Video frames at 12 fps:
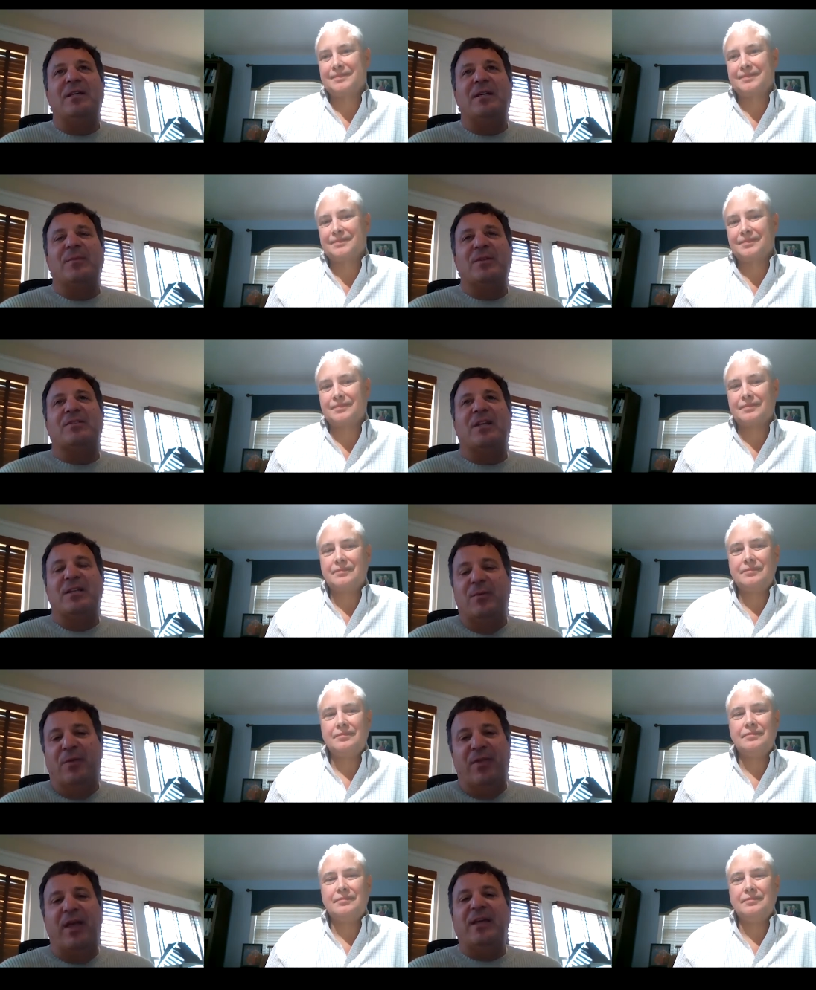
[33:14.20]
Speaker 1: i'm going to send you
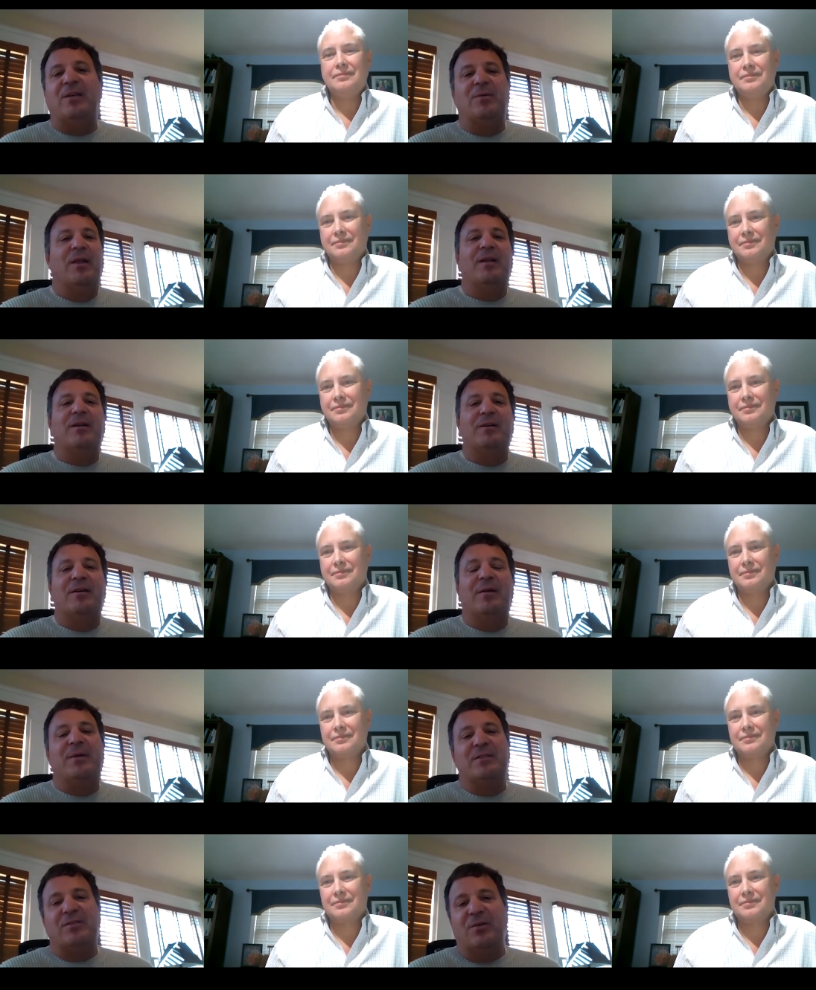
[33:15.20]
a thank you letter i
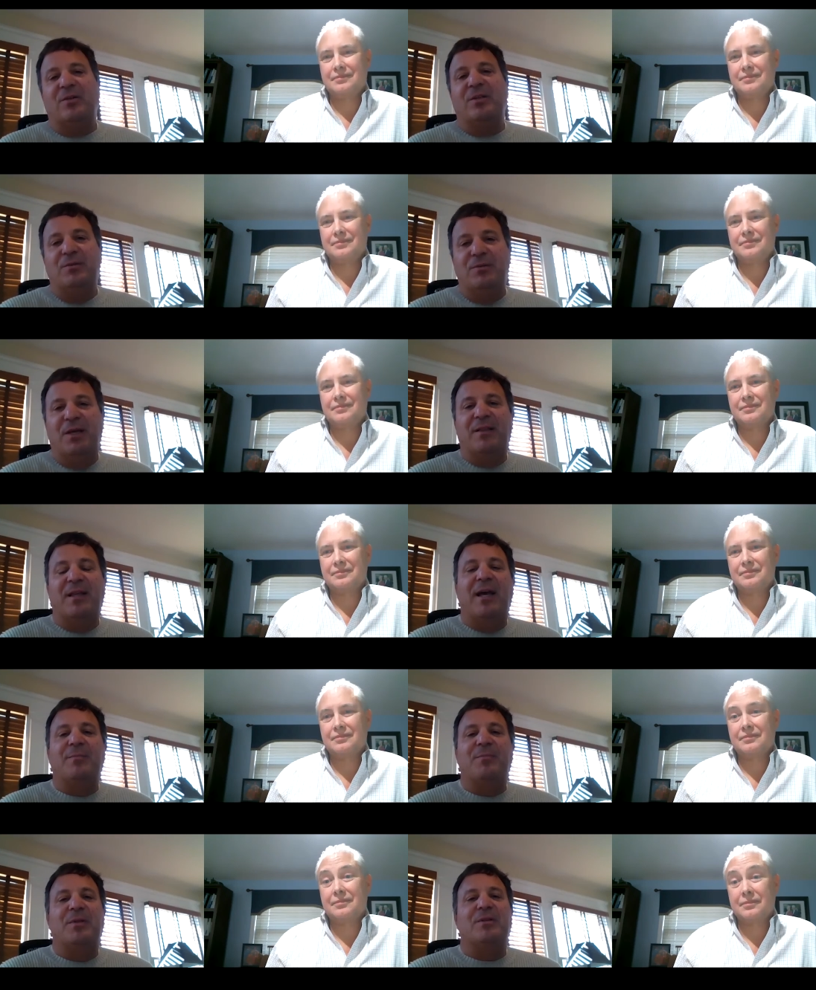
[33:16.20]
mean certainly you get
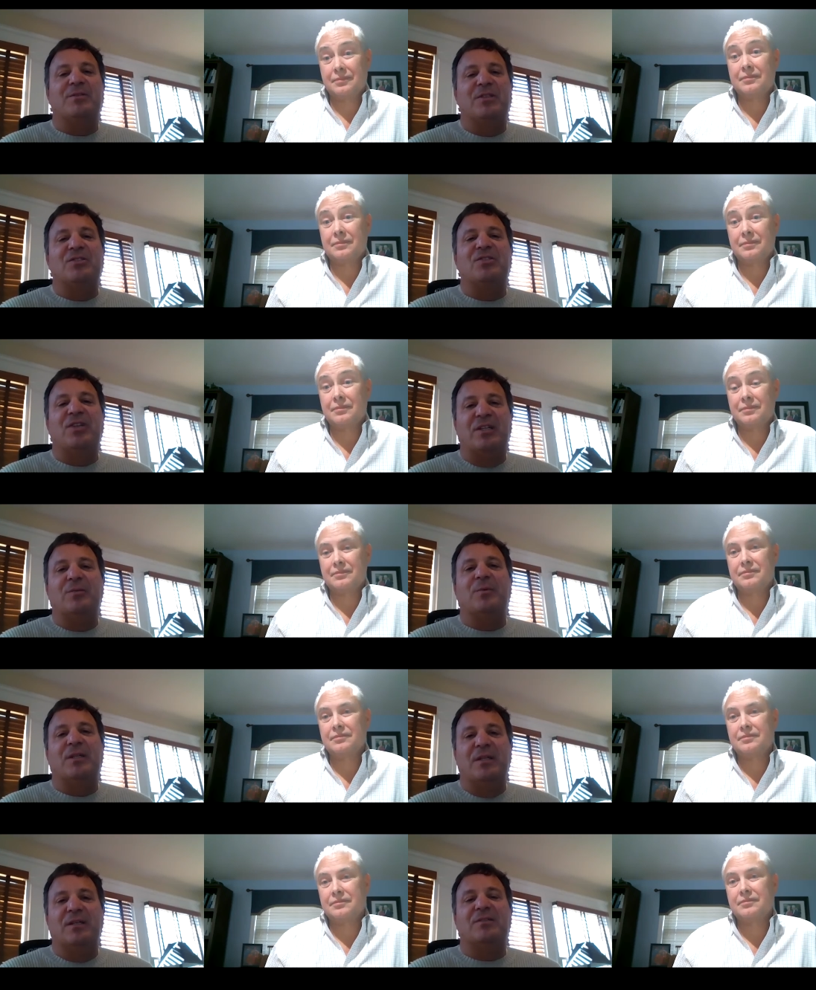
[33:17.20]
that but there's a
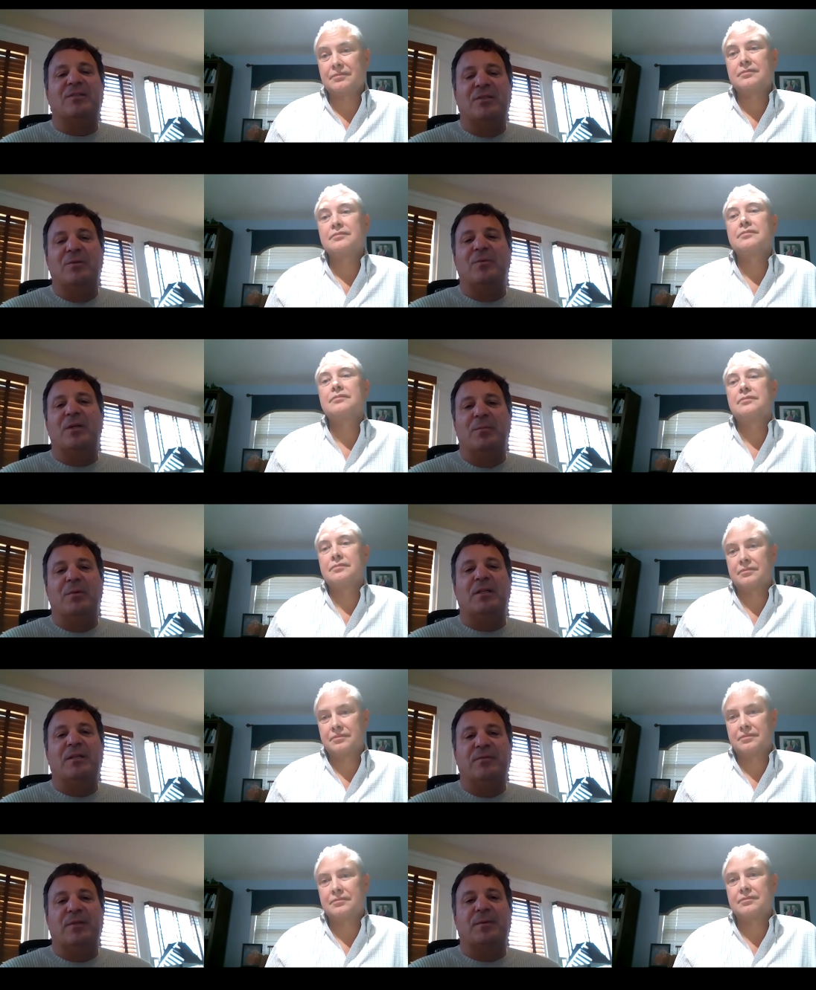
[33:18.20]
genuineness to what he
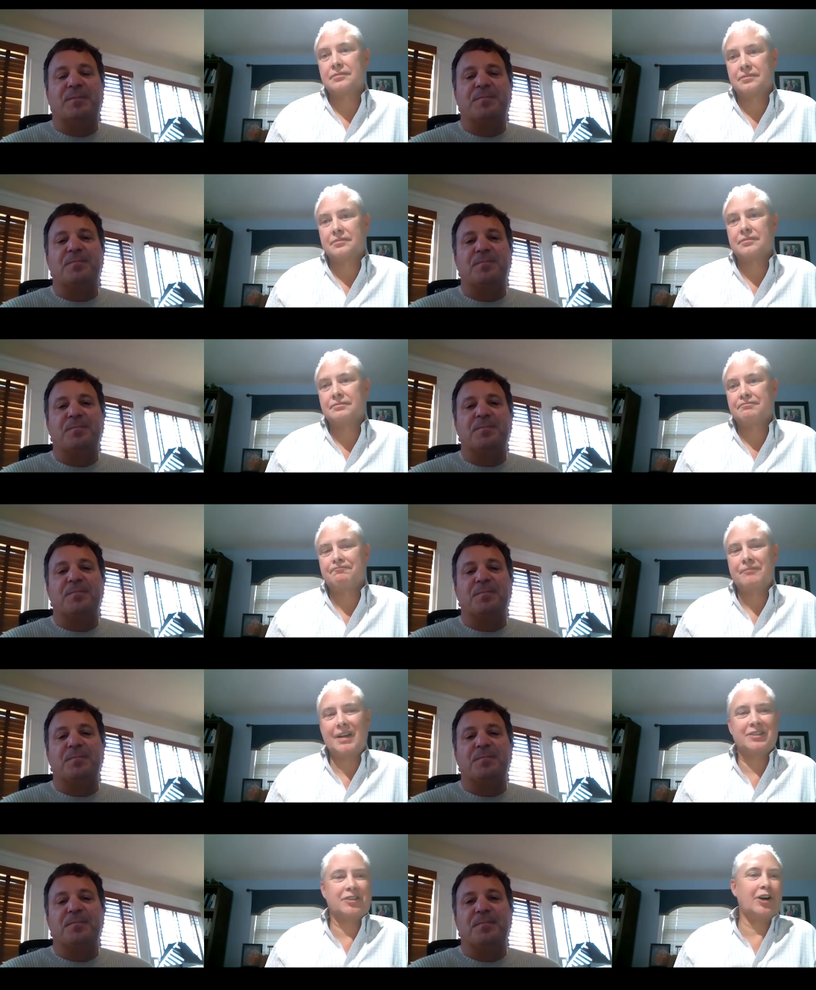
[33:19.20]
believes in
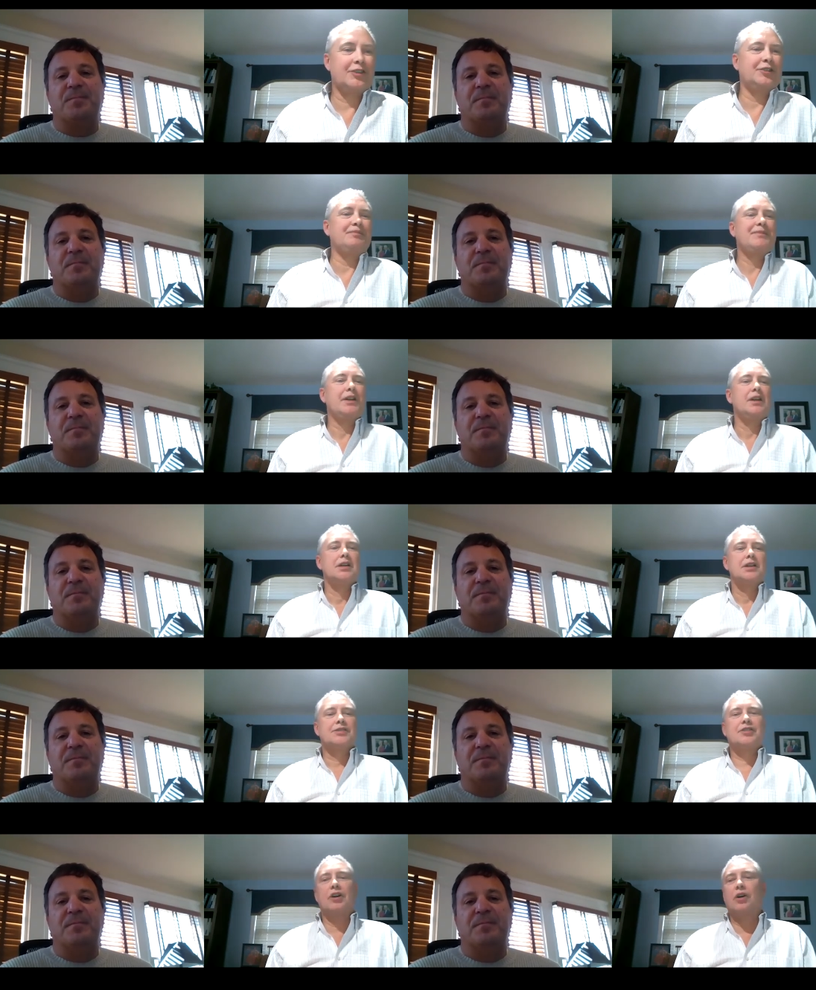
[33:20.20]
Speaker 2: that's awesome.
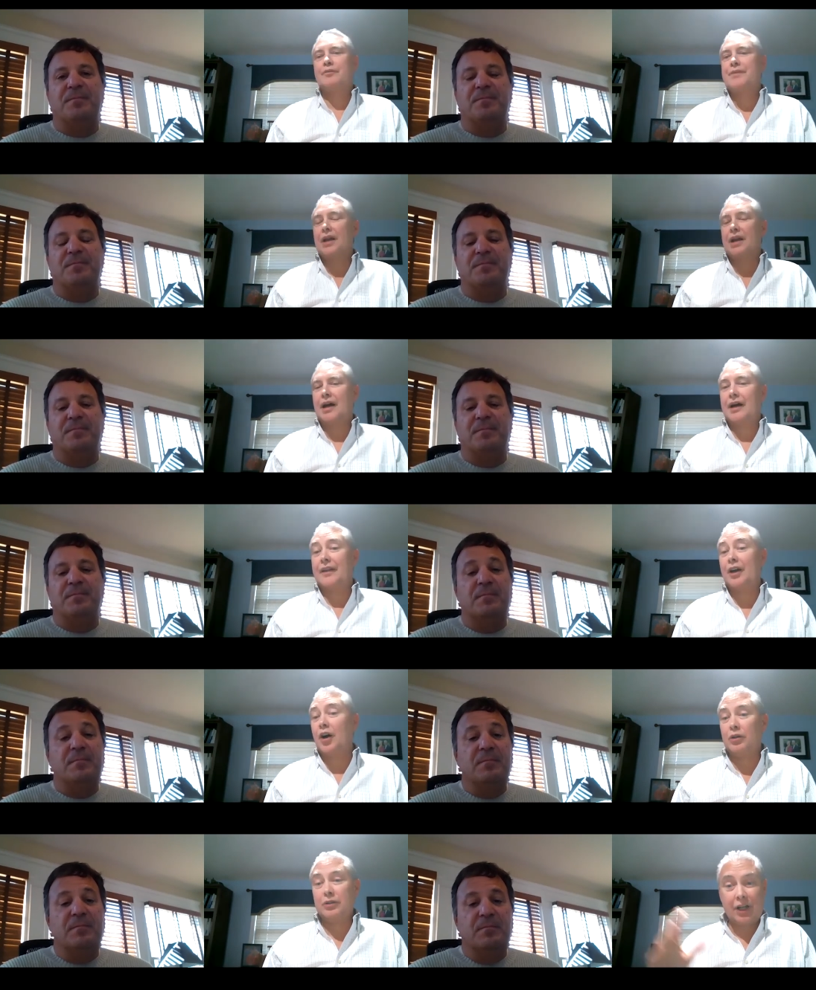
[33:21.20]
So uh, the
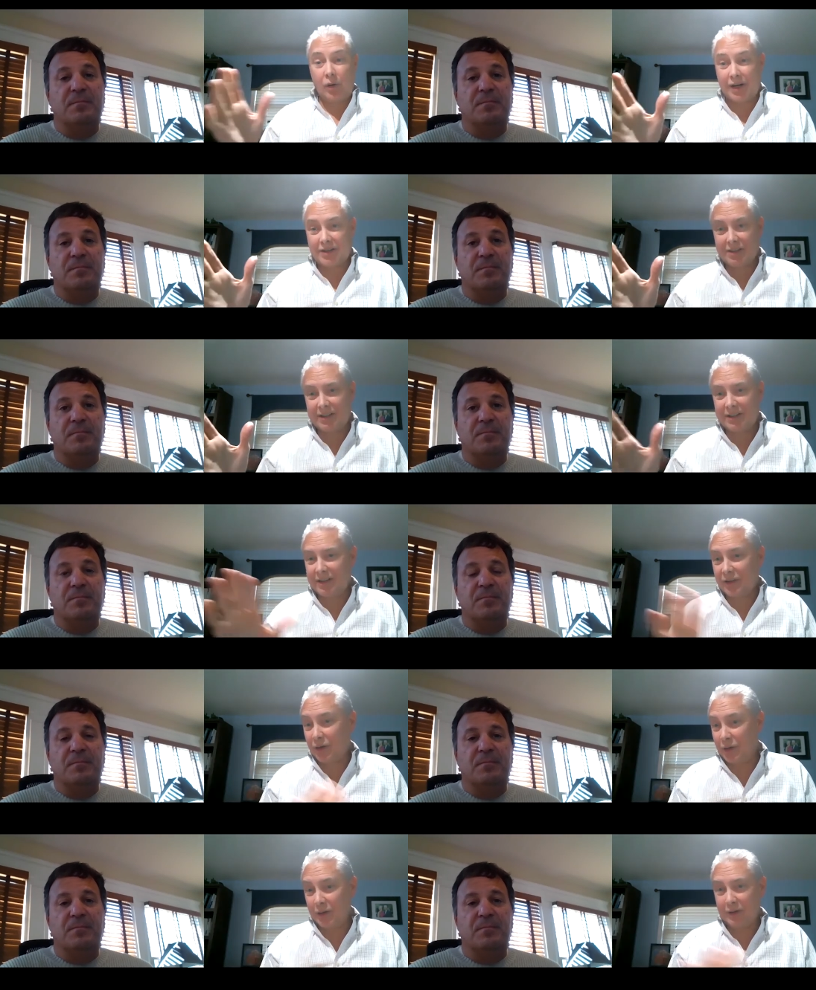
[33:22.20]
only question in this
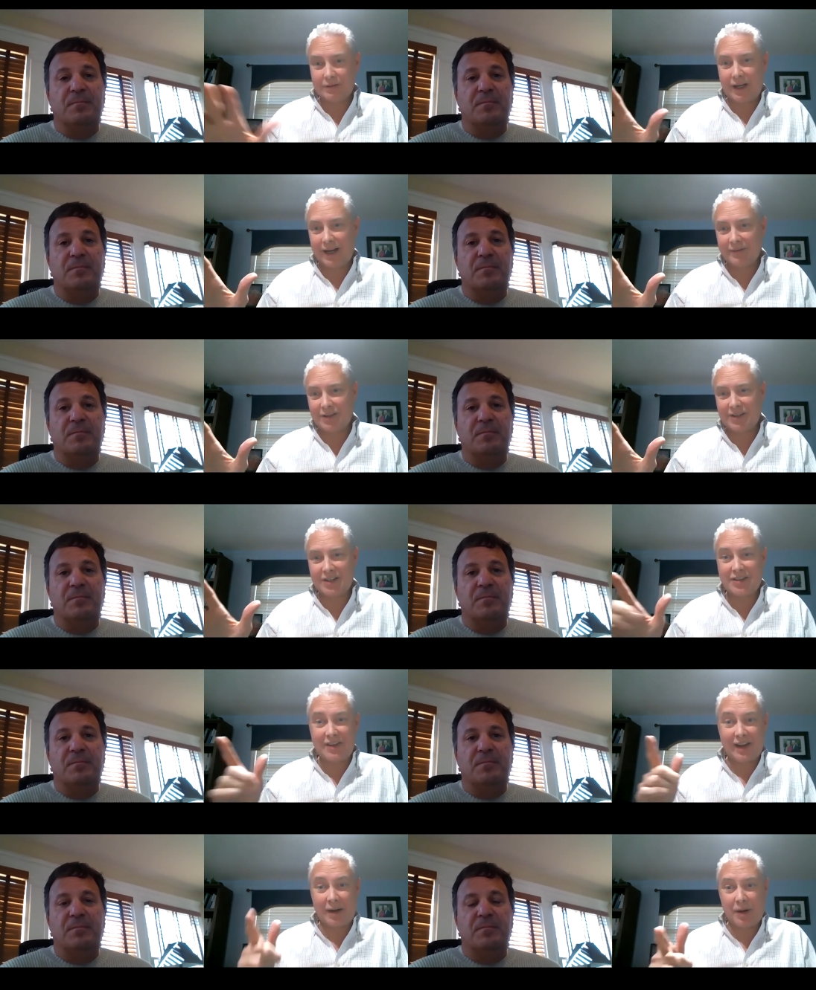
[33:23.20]
whole
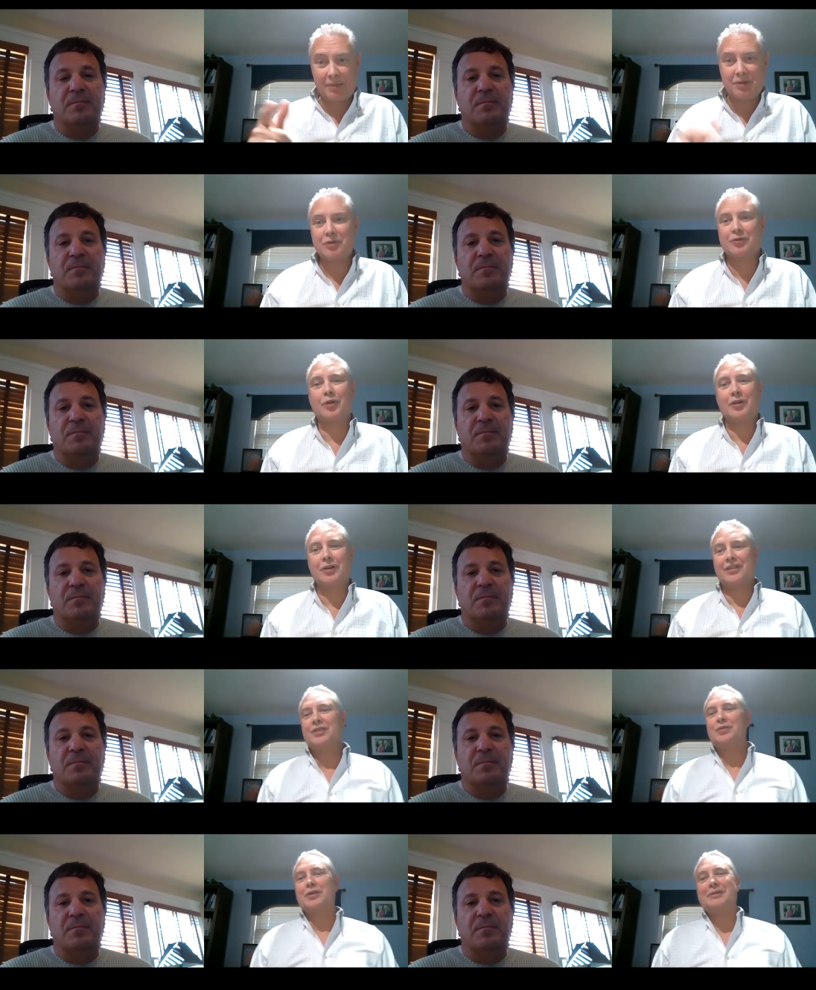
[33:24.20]
conversation that I prepped you for is
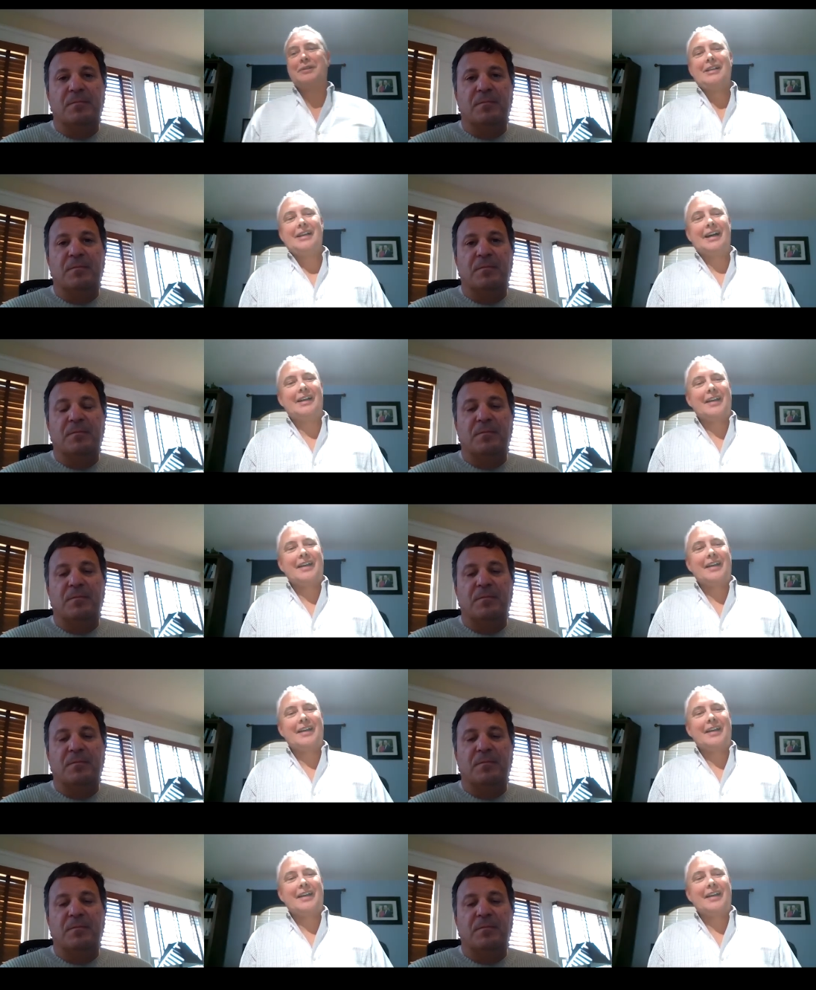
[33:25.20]
this one, and